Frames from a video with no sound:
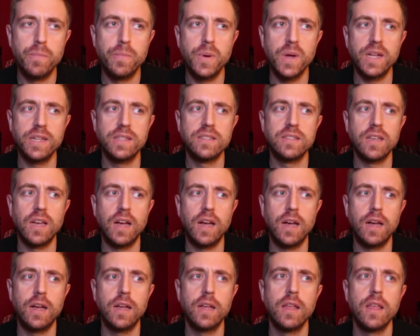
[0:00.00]
But
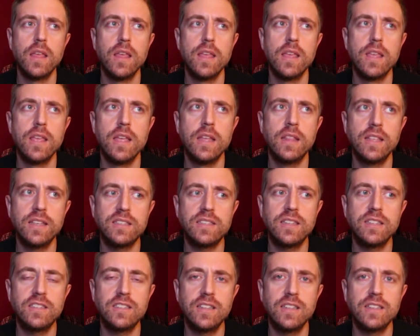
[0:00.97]
in
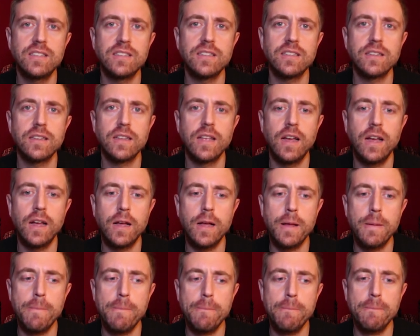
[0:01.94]
this instance,
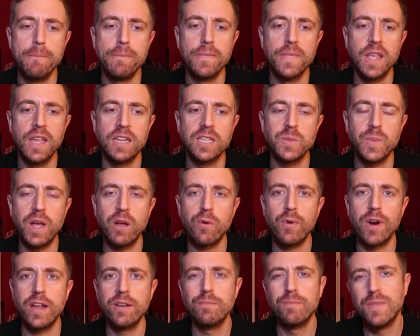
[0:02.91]
in a spot
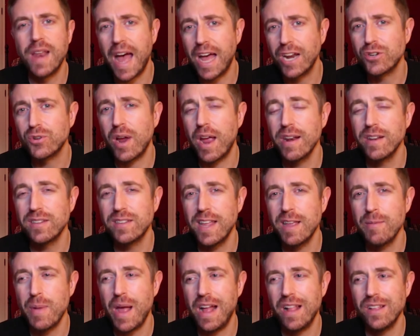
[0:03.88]
where I'm not trying to
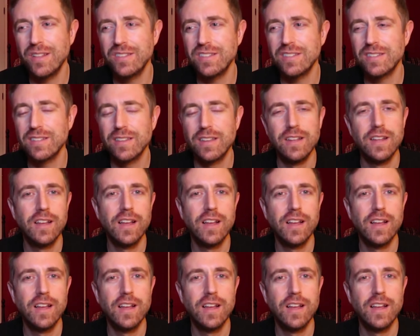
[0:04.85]
stay balanced,